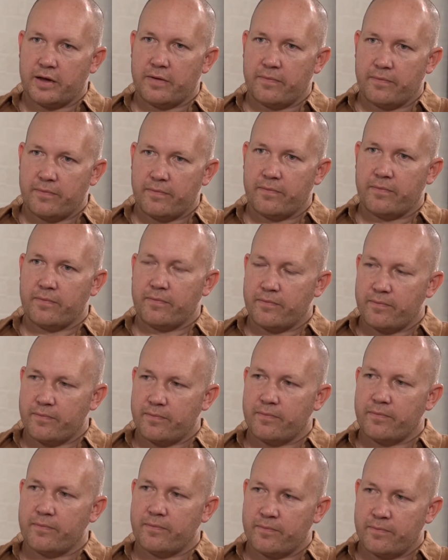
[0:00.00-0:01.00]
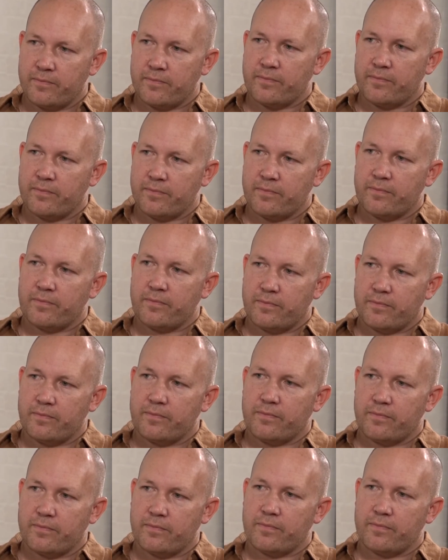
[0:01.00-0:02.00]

how to build it, what to do, what are the